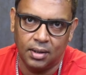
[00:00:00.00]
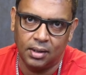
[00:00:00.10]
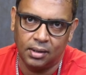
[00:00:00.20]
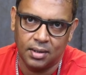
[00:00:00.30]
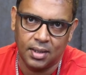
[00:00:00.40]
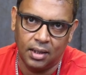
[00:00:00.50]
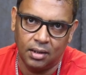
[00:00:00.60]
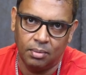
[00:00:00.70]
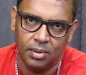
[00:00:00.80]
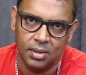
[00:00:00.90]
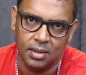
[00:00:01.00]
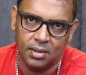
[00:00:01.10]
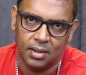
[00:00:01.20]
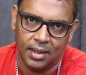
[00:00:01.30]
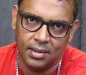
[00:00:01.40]
and understanding the
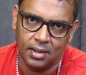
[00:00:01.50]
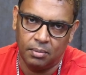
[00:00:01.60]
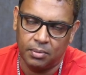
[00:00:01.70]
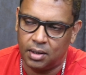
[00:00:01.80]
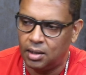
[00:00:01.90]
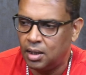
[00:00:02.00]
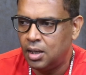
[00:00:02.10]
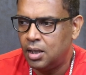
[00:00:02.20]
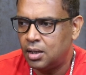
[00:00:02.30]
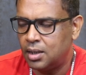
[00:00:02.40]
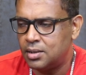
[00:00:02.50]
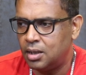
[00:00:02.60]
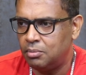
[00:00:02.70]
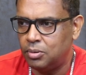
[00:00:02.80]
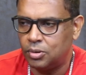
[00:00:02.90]
business landscape,
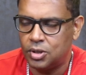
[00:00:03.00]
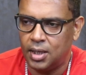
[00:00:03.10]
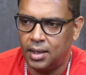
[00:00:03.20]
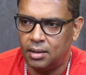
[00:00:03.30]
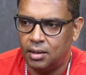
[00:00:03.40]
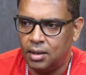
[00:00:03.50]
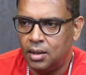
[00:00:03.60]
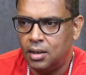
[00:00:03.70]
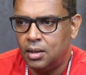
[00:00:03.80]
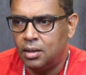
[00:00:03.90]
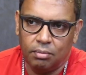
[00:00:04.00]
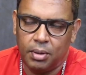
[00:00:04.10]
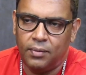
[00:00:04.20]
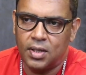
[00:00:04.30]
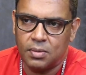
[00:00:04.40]
considering both share
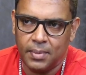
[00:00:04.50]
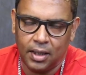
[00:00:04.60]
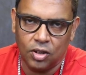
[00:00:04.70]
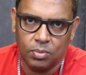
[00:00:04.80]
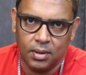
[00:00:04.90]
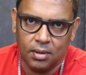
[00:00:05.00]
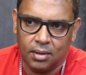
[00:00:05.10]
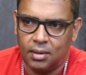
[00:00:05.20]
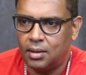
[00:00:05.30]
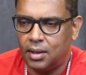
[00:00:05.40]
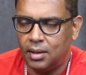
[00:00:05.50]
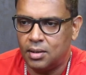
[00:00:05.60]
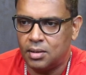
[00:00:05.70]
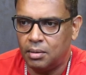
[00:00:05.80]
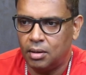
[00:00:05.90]
previous management and
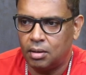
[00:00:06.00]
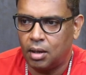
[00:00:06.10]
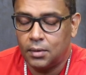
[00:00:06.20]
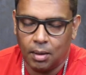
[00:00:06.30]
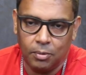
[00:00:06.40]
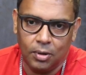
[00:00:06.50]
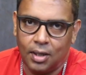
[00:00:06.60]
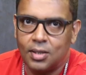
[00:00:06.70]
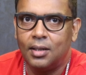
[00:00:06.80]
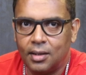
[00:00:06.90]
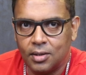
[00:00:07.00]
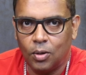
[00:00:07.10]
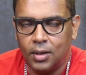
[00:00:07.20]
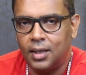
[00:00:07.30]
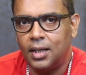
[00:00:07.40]
there's a communication, there's
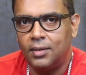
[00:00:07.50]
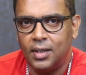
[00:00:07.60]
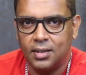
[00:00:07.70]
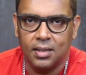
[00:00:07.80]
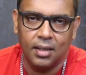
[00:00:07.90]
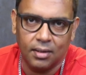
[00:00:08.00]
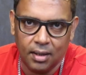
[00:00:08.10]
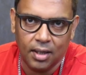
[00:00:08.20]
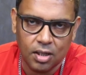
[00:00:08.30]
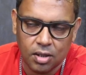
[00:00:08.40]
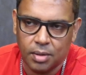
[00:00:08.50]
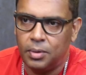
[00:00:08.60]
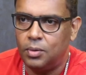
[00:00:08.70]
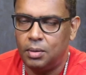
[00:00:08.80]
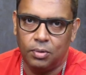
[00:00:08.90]
already kind of an existing relationship
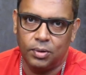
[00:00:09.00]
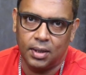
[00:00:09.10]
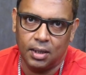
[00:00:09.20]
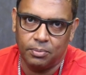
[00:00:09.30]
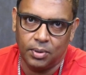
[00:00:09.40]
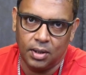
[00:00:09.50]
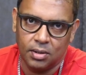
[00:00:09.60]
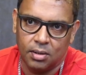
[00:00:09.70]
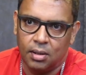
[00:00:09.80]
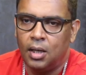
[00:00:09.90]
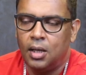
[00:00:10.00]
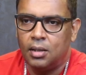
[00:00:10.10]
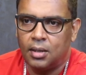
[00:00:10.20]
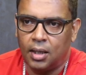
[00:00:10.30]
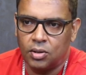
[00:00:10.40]
between both the companies.
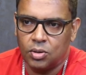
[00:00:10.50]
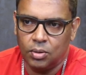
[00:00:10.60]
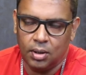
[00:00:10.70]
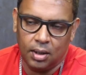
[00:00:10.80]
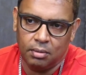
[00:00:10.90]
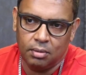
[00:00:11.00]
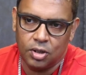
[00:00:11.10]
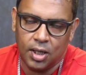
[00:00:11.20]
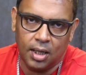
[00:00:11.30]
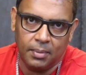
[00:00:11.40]
Thanks to their shared